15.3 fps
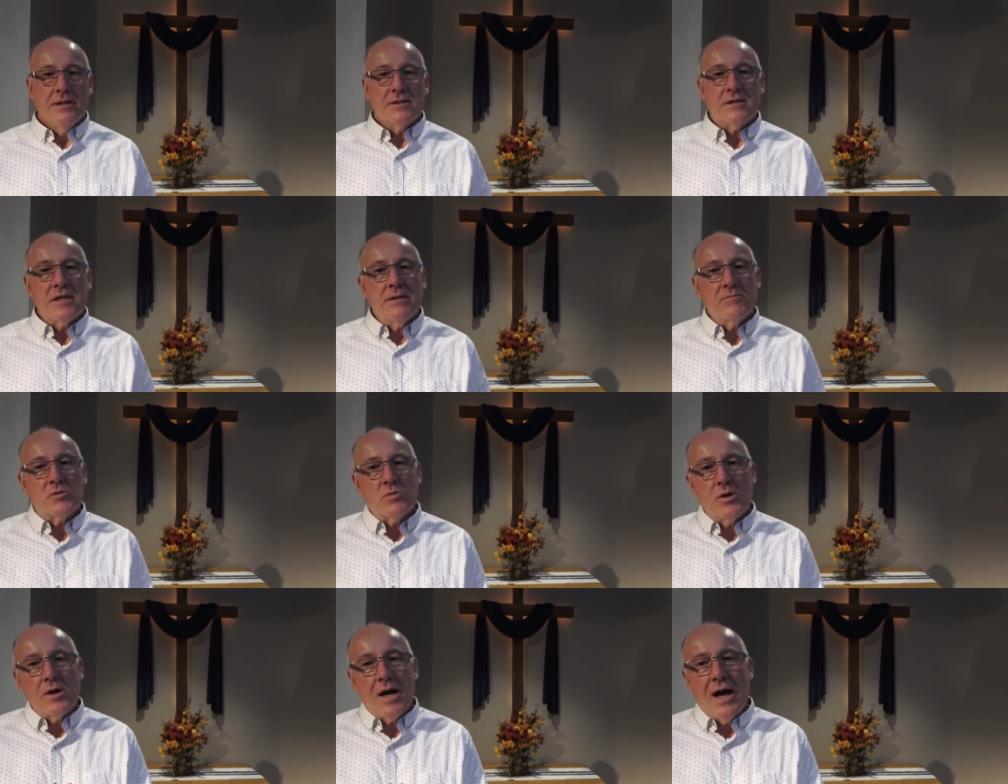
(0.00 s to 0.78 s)

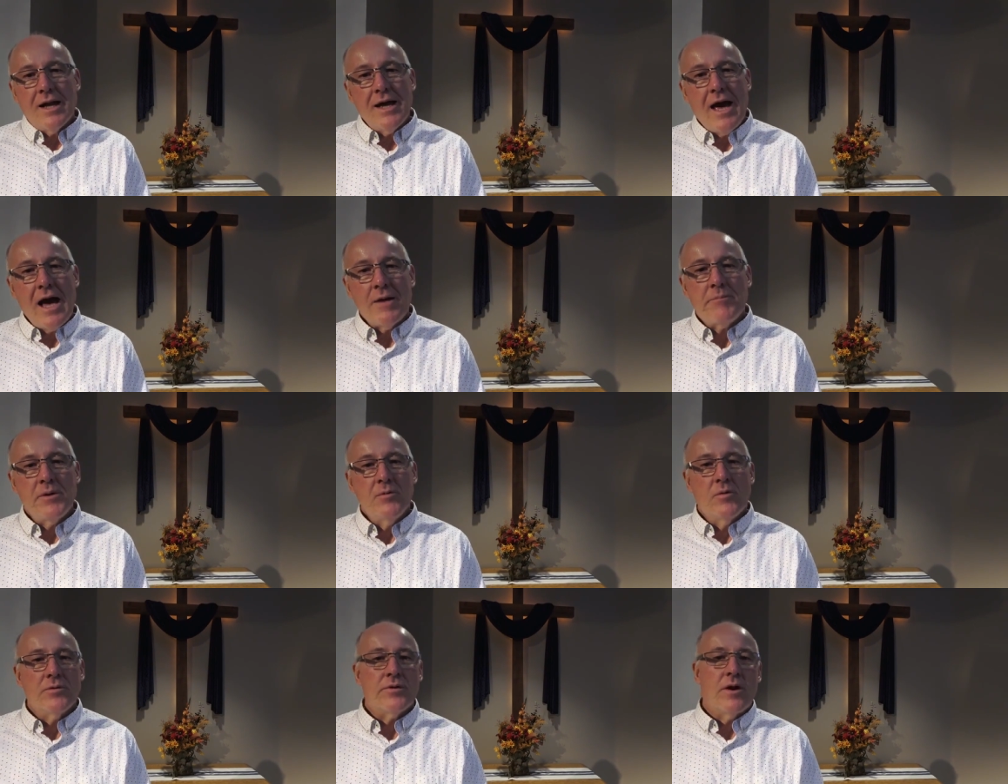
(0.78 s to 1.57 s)
Seems we're not
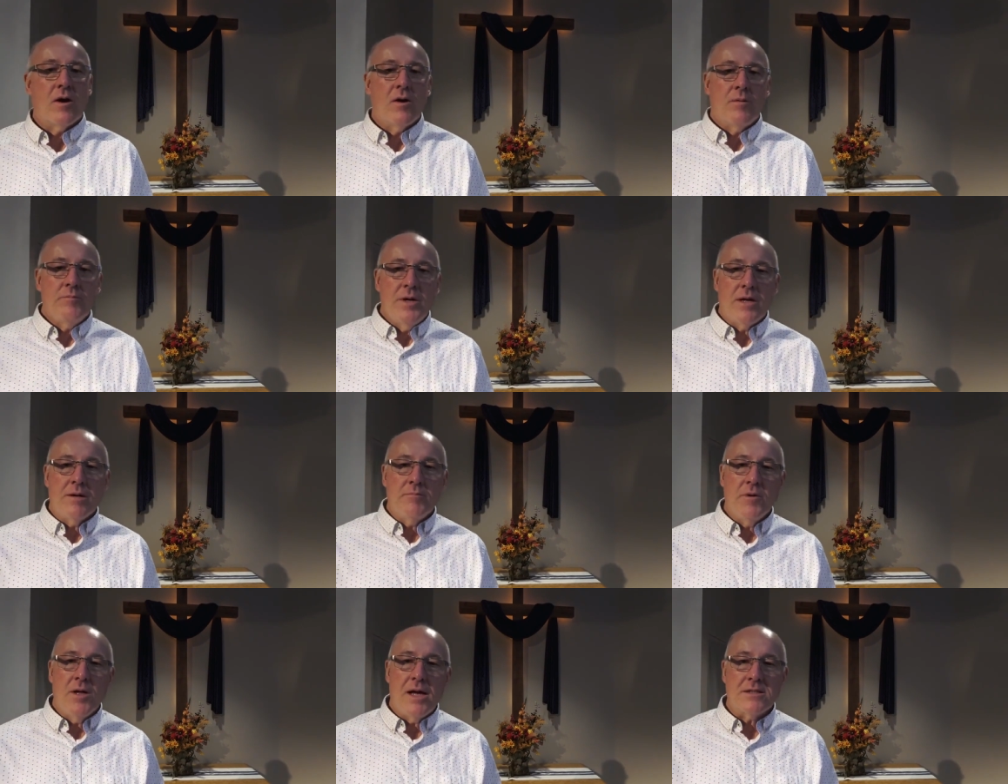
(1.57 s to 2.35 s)
happy with our
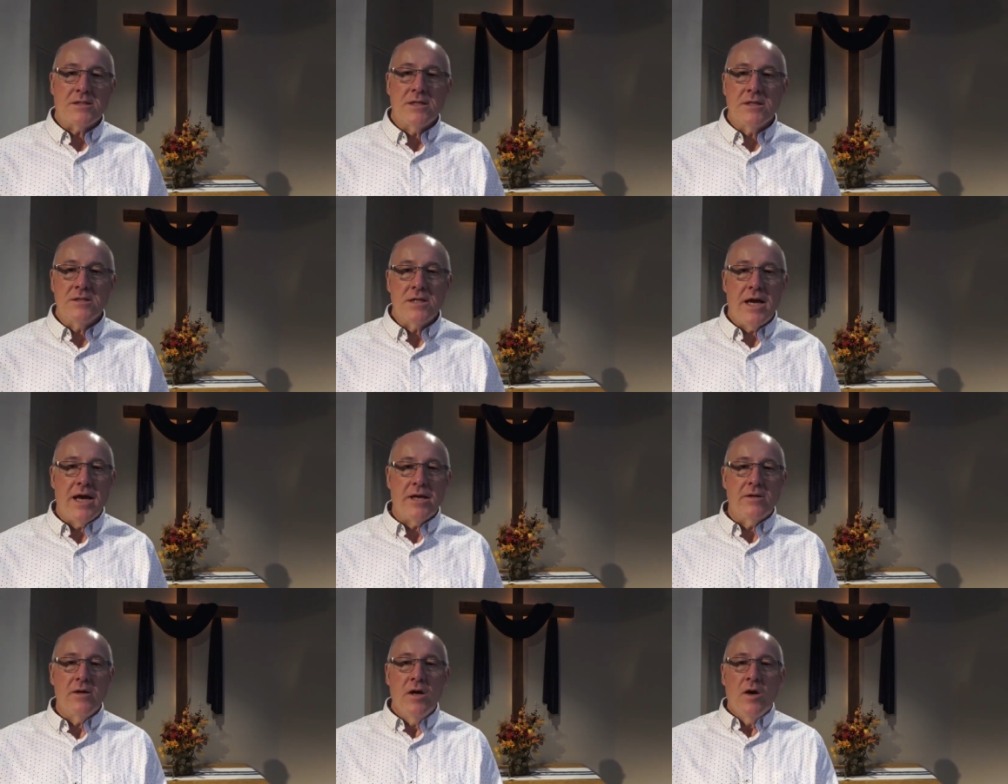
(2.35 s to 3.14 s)
many blessings,
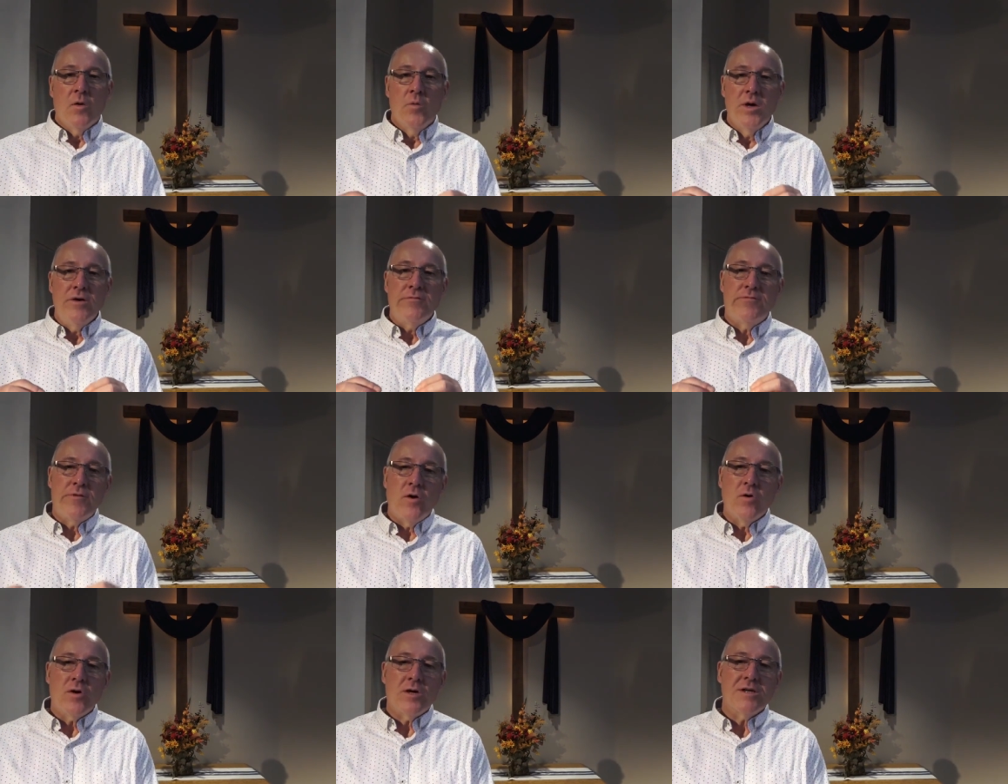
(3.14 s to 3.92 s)
and we
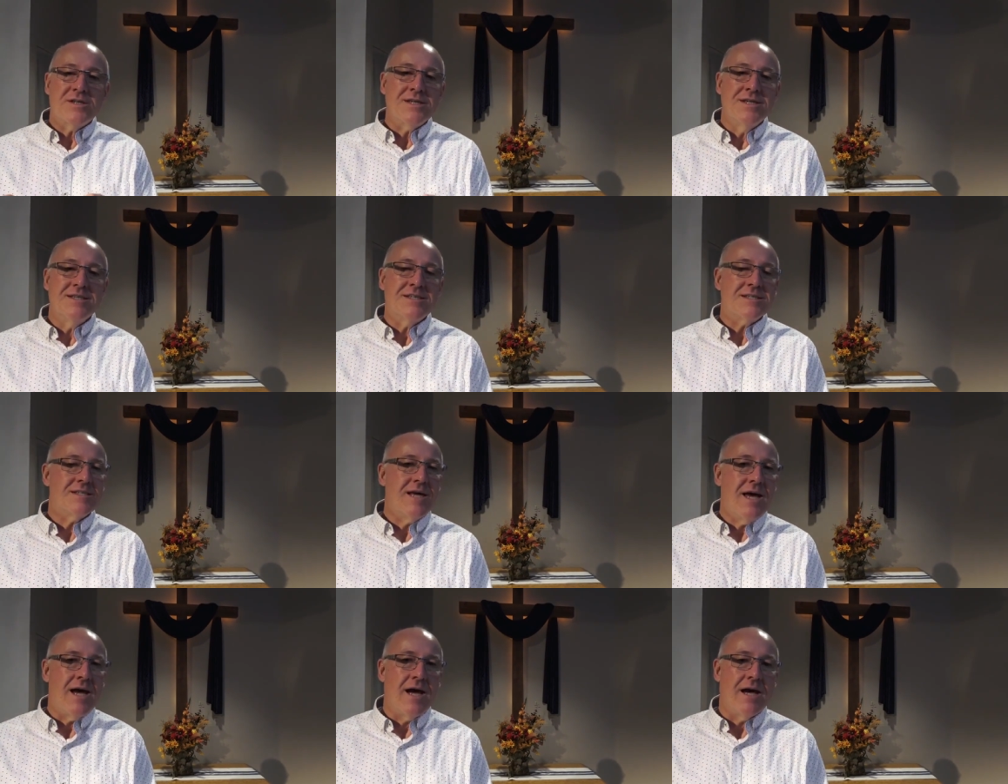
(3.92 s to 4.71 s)
focus
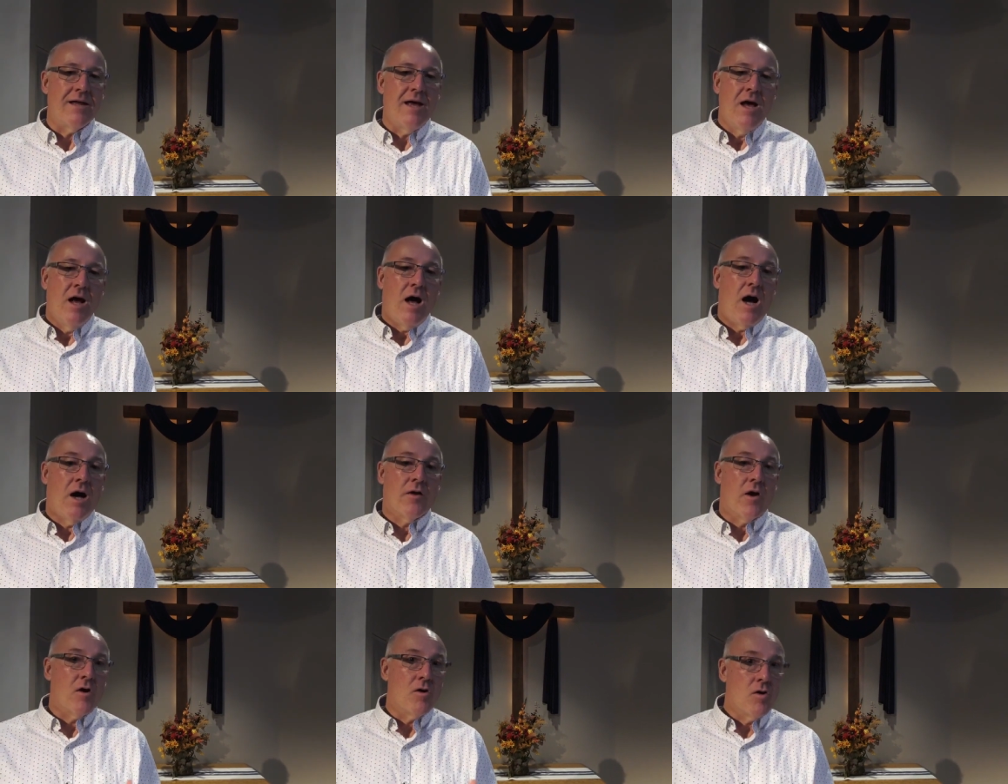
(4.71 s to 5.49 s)
instead
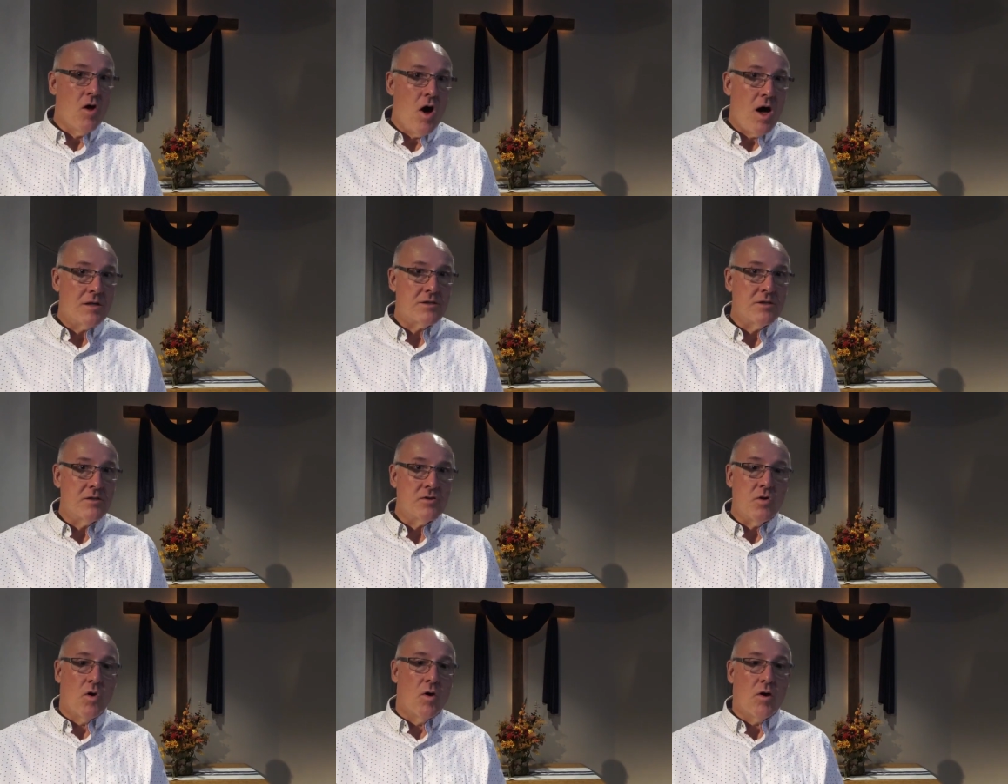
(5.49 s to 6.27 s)
on our
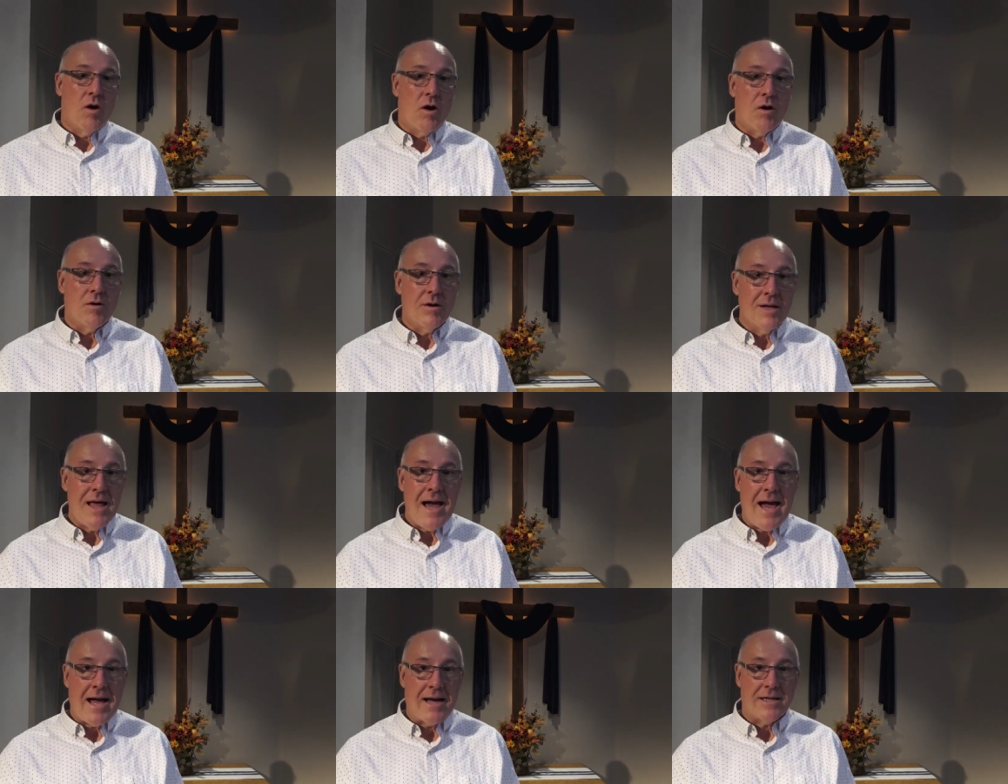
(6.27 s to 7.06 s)
losses or our
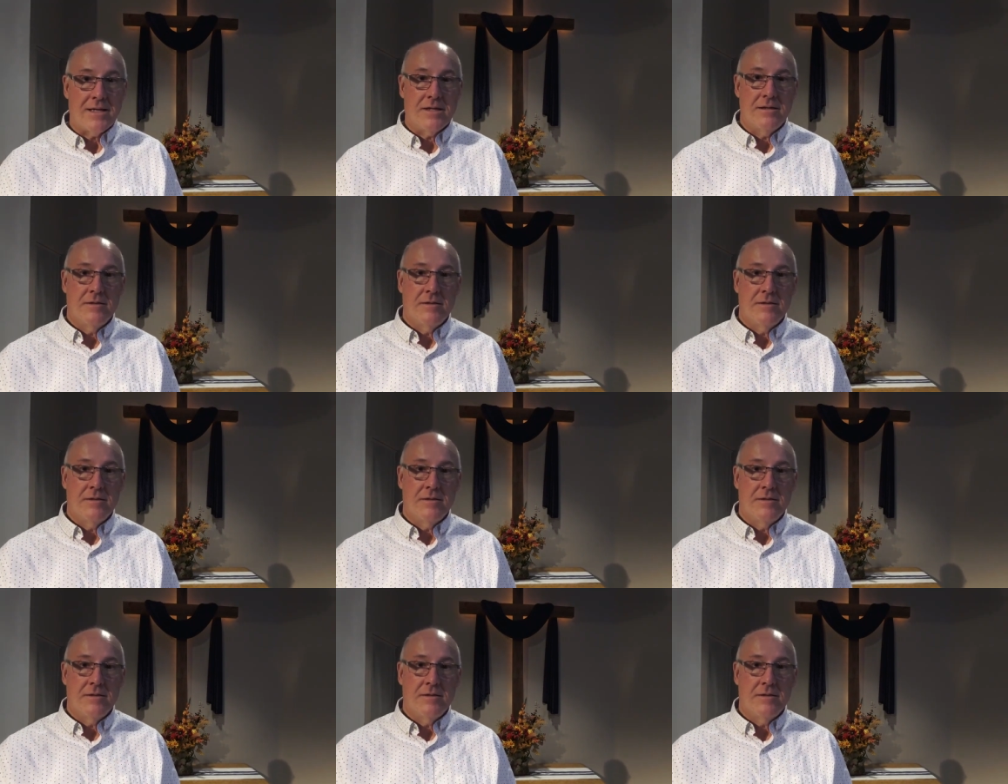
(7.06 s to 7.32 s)
lack.